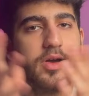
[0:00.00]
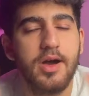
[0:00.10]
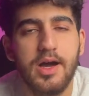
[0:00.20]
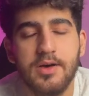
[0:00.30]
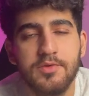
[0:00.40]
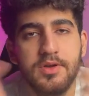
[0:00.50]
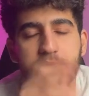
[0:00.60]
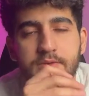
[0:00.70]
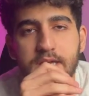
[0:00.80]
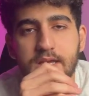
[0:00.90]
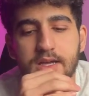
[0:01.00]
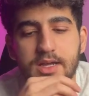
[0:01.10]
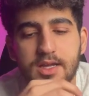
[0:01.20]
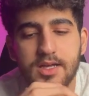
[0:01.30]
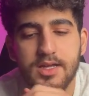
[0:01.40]
I
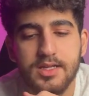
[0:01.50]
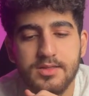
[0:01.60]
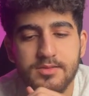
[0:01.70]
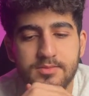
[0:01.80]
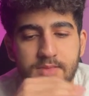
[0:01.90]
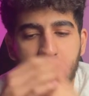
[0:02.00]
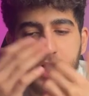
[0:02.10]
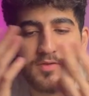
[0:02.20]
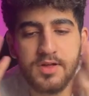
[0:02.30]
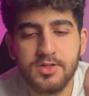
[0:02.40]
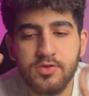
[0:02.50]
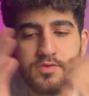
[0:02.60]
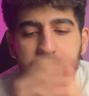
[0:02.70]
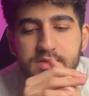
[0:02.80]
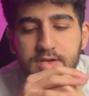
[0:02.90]
will do
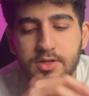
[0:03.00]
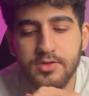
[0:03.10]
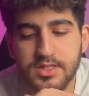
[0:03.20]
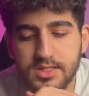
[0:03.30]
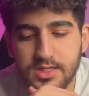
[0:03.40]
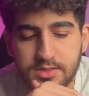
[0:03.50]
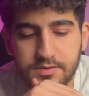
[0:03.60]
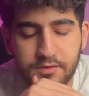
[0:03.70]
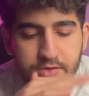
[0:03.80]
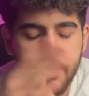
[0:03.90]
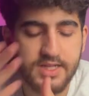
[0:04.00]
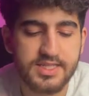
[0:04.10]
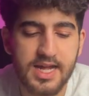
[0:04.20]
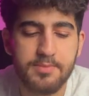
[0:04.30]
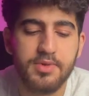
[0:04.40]
whatever you decide. So for
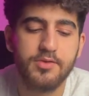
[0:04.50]
example,